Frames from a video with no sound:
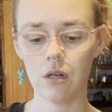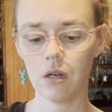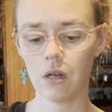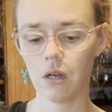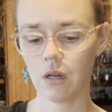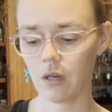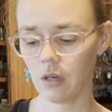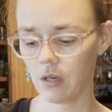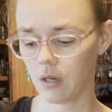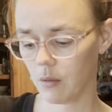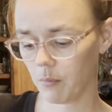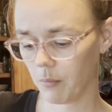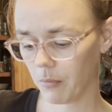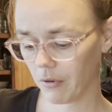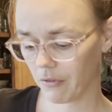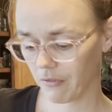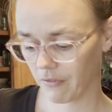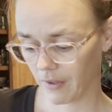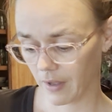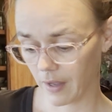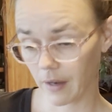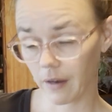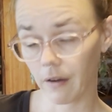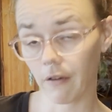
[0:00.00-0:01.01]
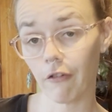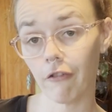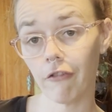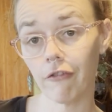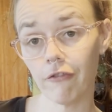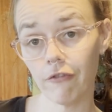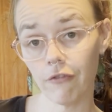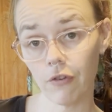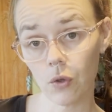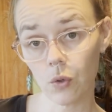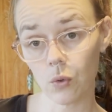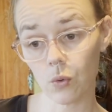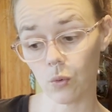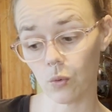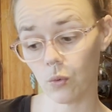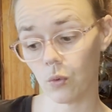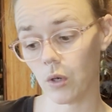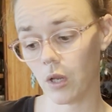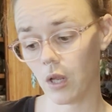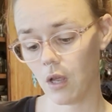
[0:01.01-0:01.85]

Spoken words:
are going to provide food